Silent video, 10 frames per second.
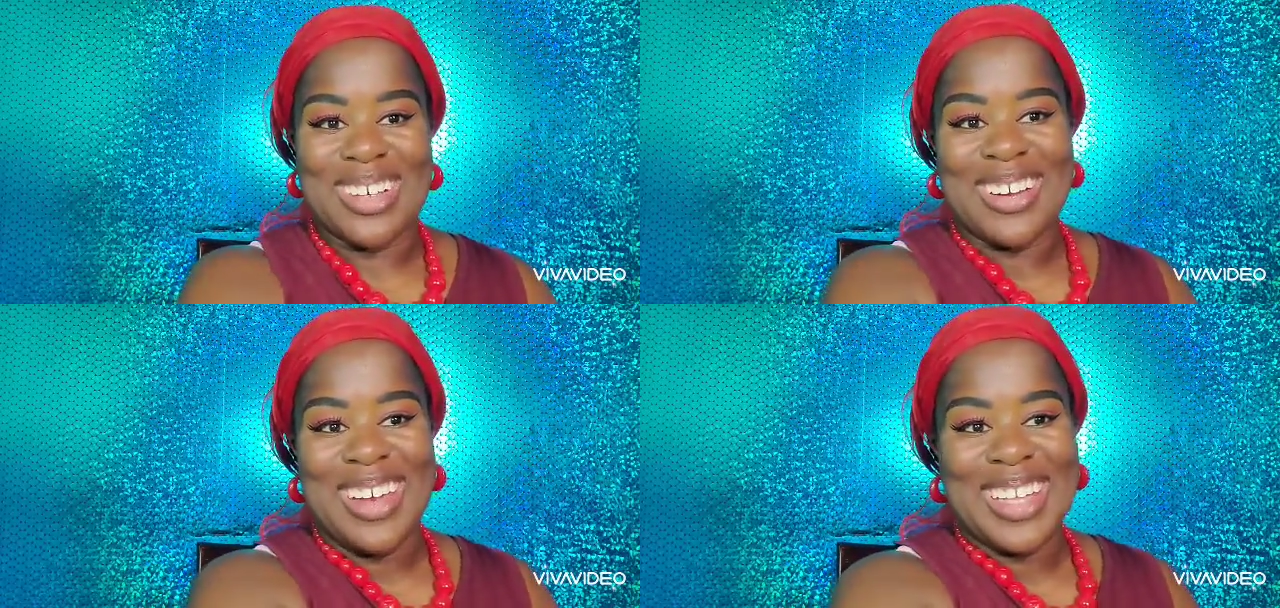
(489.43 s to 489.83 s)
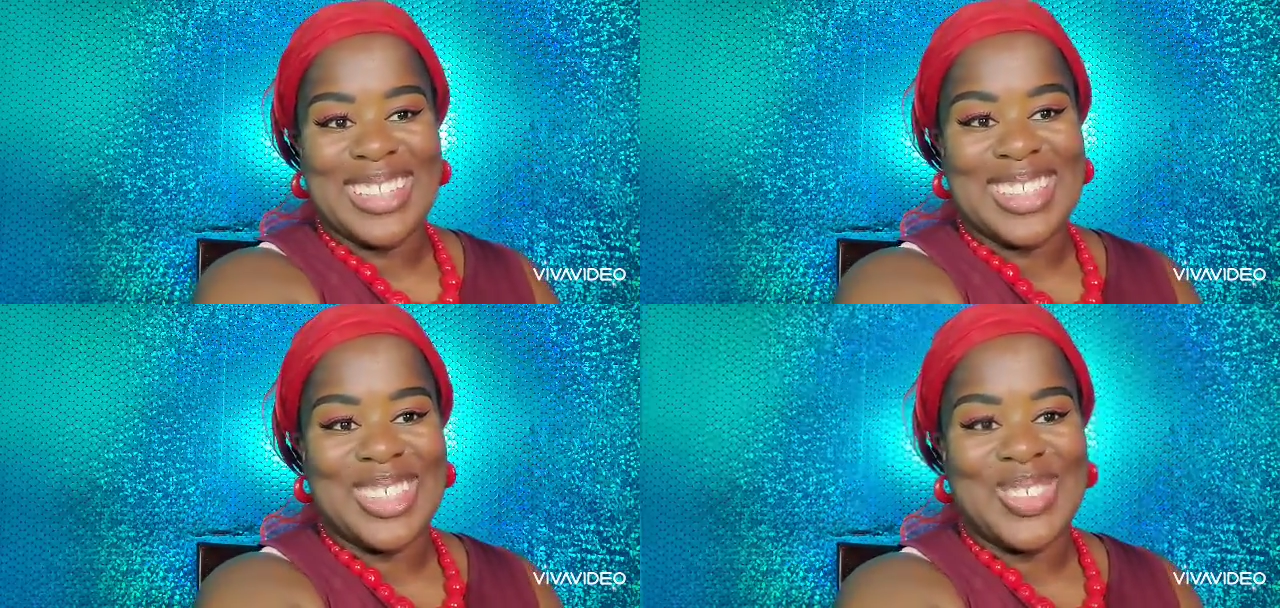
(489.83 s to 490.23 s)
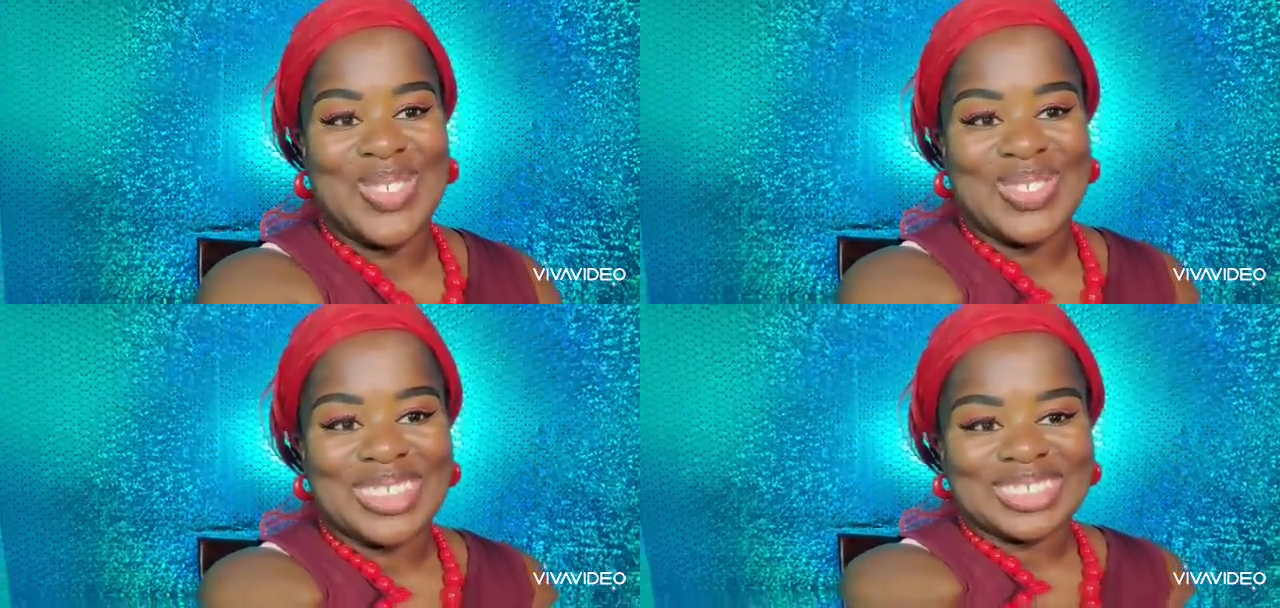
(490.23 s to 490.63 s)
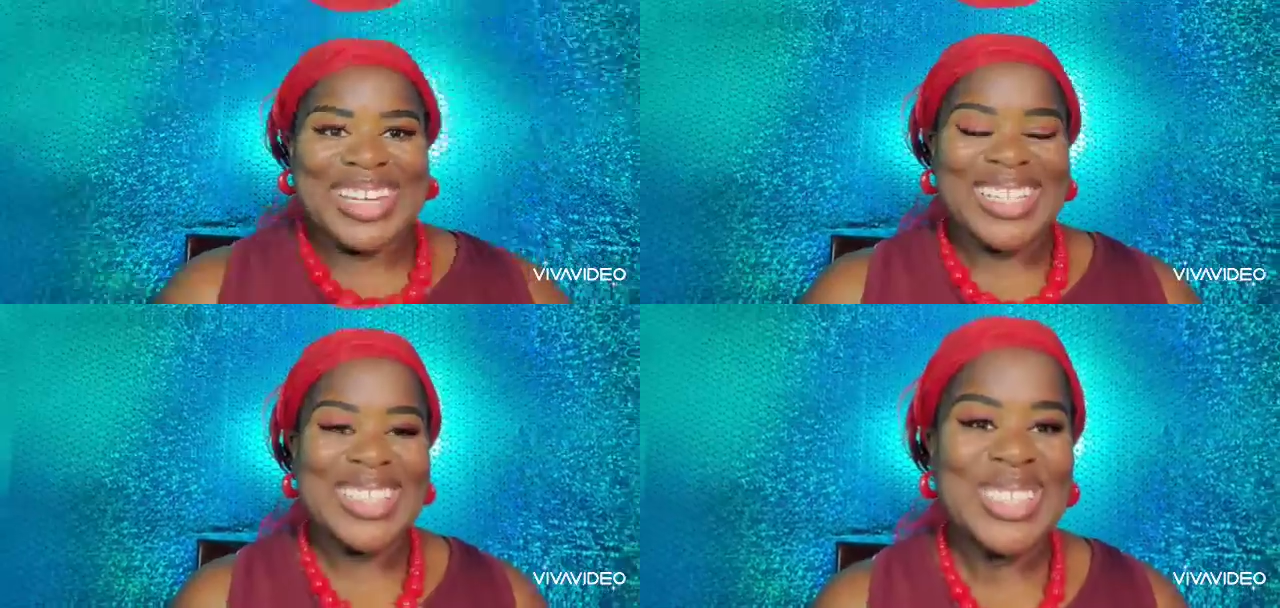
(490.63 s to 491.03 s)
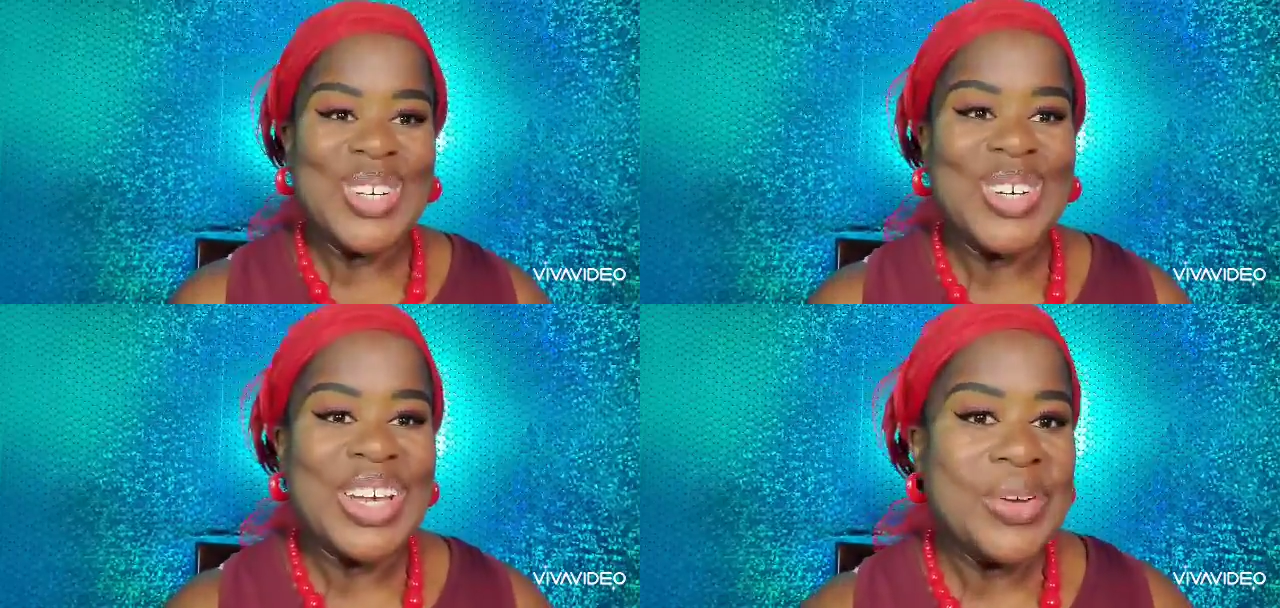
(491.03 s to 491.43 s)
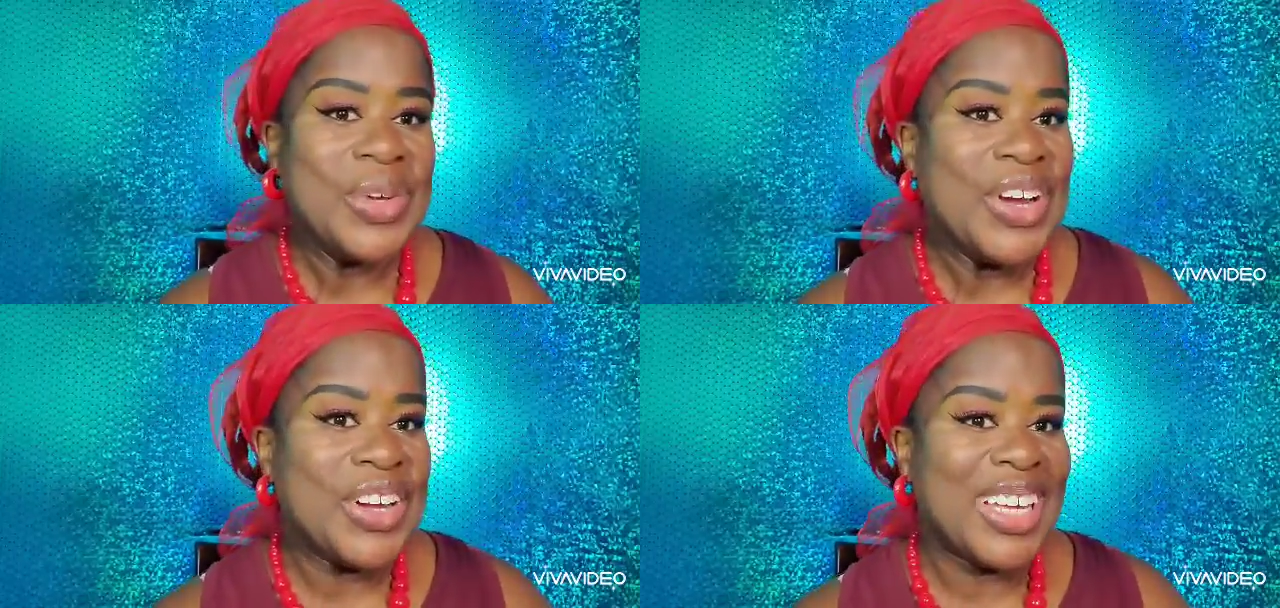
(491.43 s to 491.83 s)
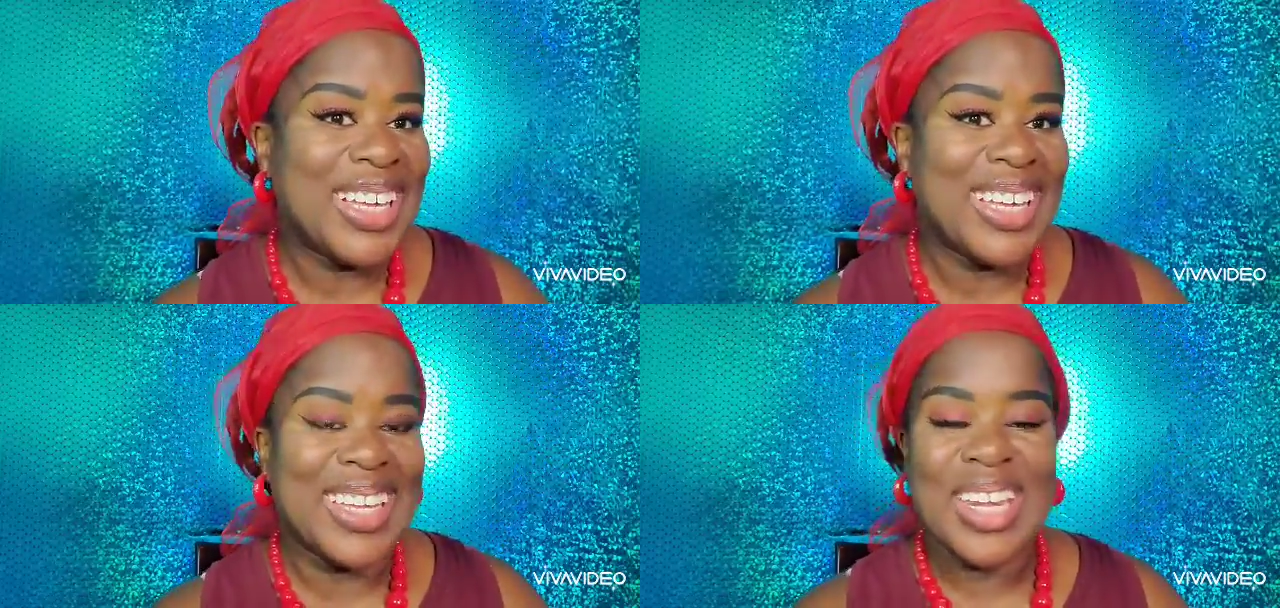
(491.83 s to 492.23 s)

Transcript: All right, stay tuned. All right, so here we are again,